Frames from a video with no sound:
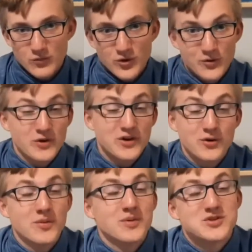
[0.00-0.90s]
we can
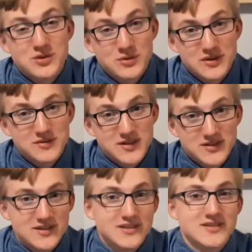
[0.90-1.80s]
only put 2 in because
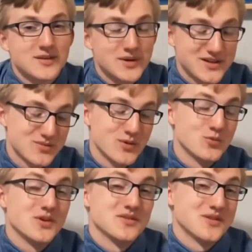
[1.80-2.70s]
that's the maximum
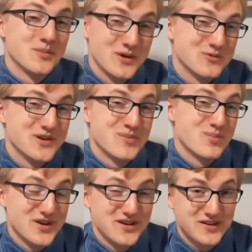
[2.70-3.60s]
amount we can
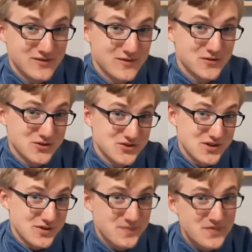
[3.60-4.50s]
put in the first
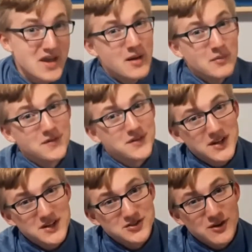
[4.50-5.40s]
shell. In the
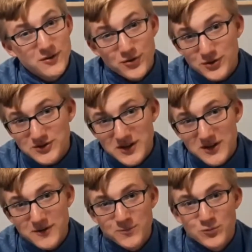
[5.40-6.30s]
second shell and third
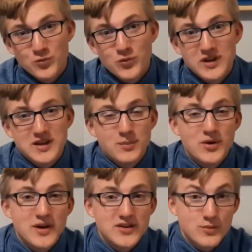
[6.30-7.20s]
shell, we can put a
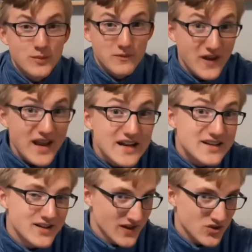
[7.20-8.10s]
maximum of 8
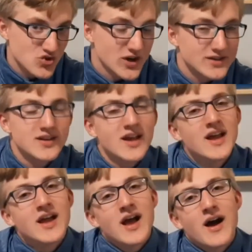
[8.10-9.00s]
electrons
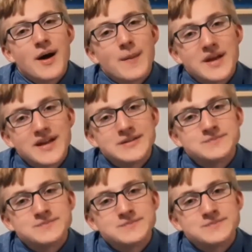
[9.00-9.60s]
in,